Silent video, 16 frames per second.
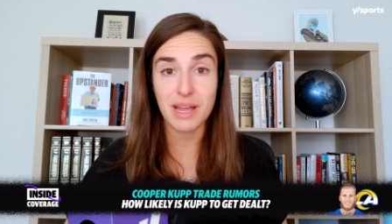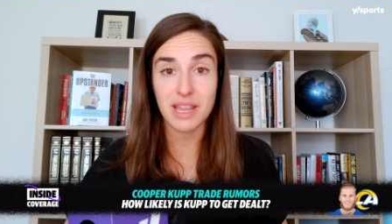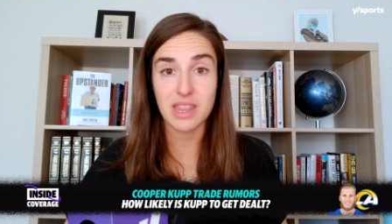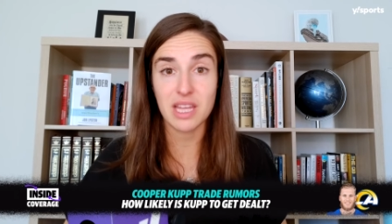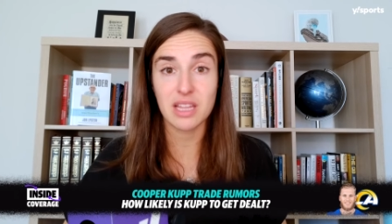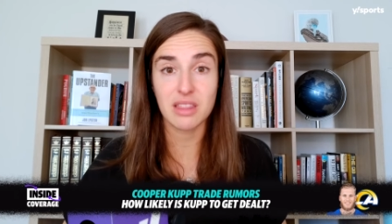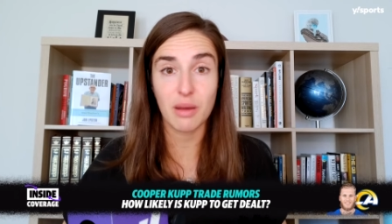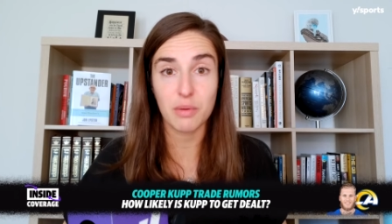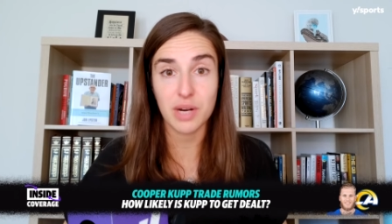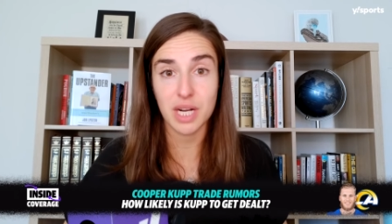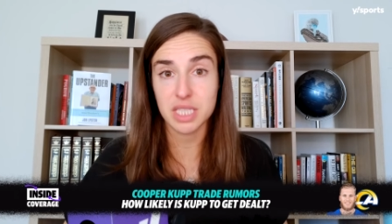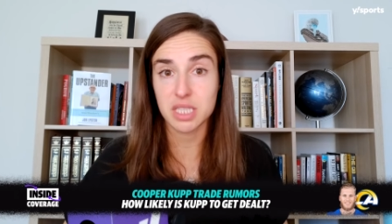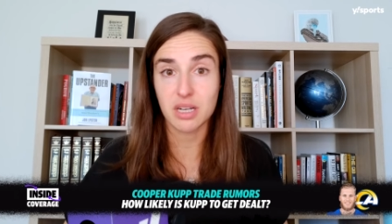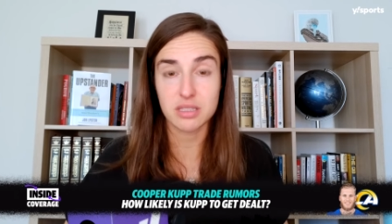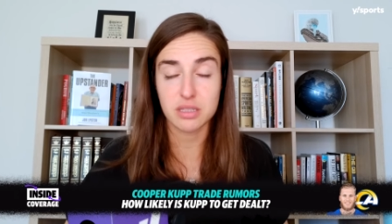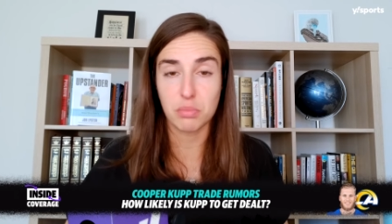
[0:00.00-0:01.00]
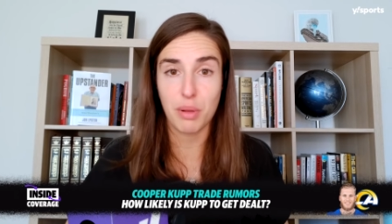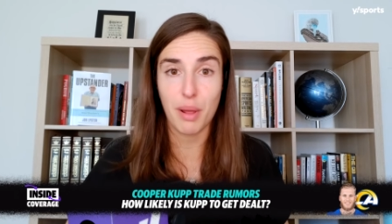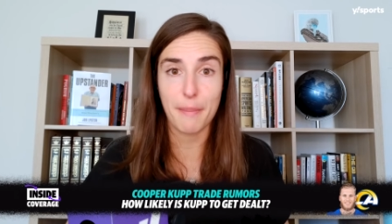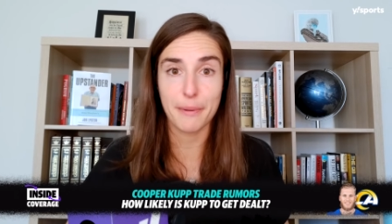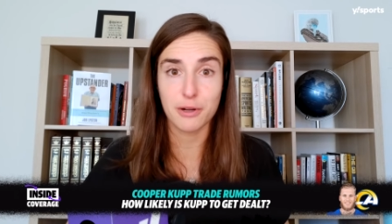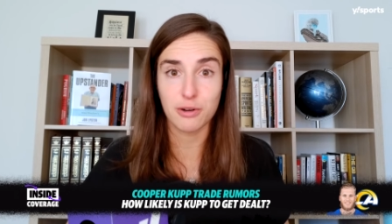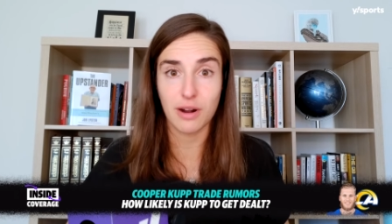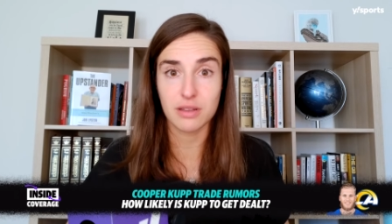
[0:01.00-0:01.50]
I think that when I talk to
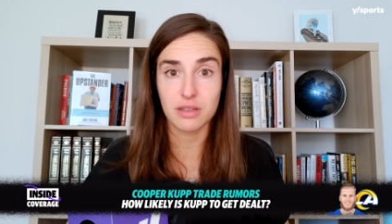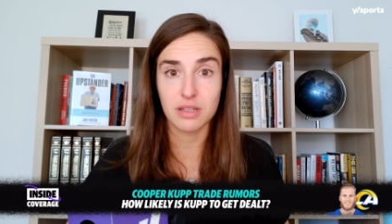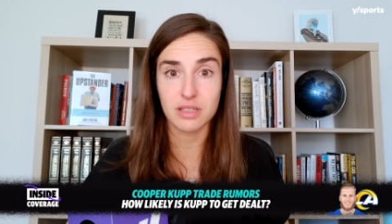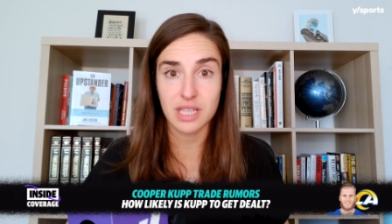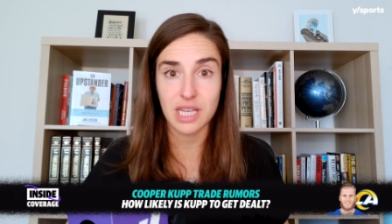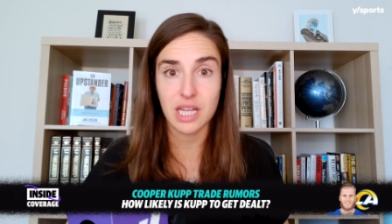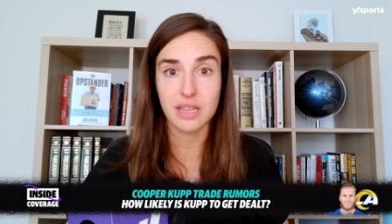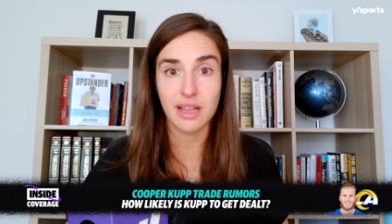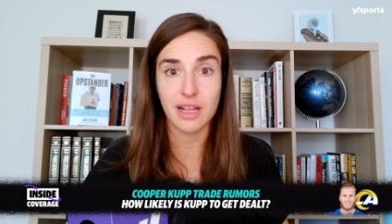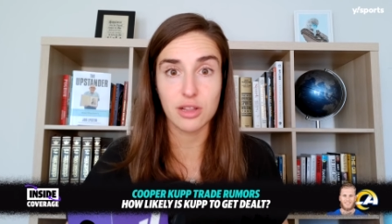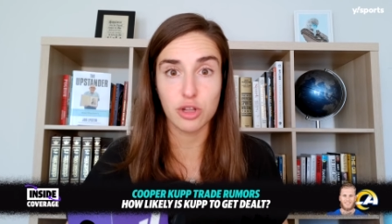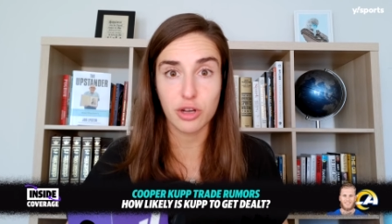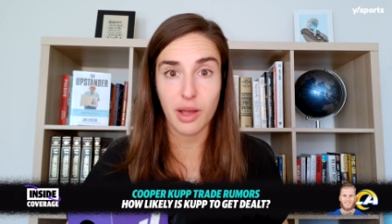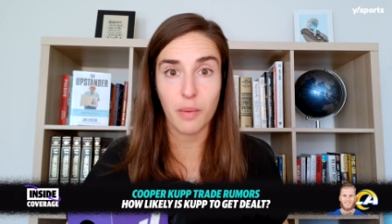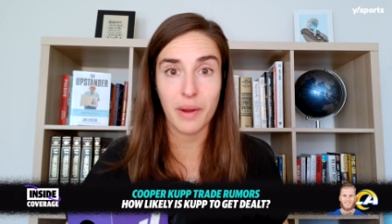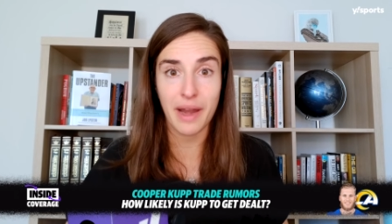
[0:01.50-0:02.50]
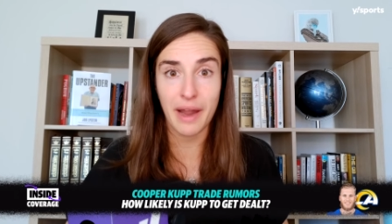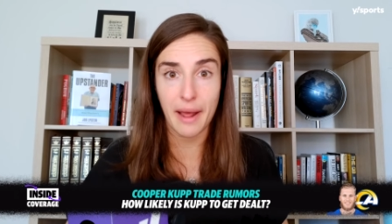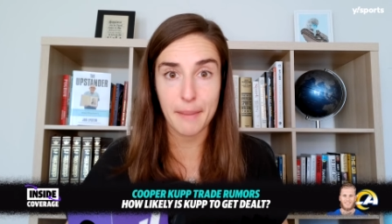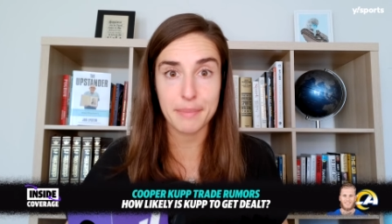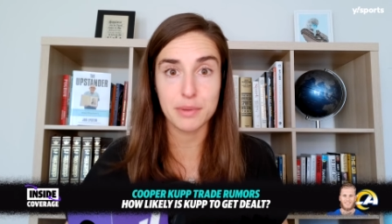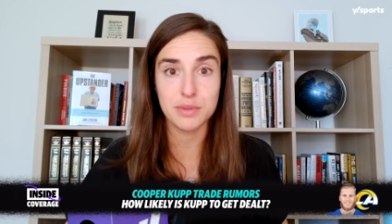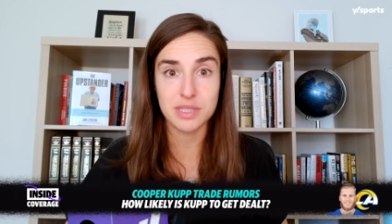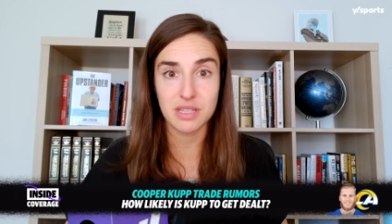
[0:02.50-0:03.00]
people around the league and they look at what
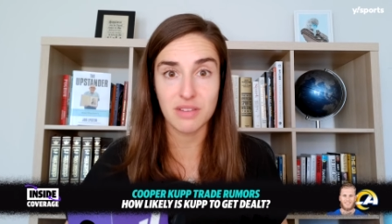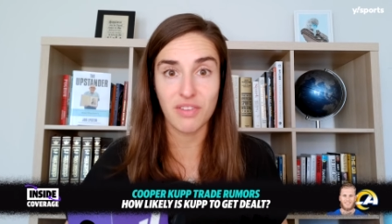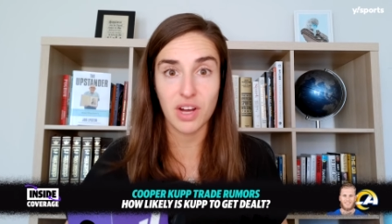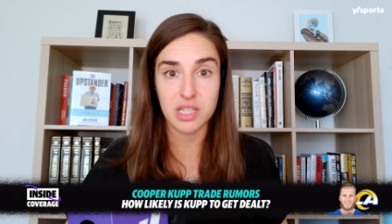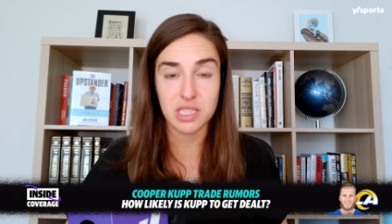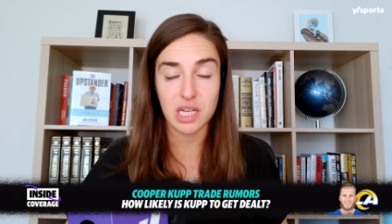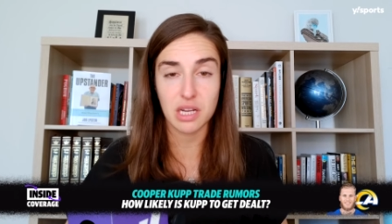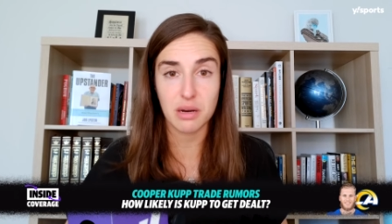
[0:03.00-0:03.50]
happened with Davante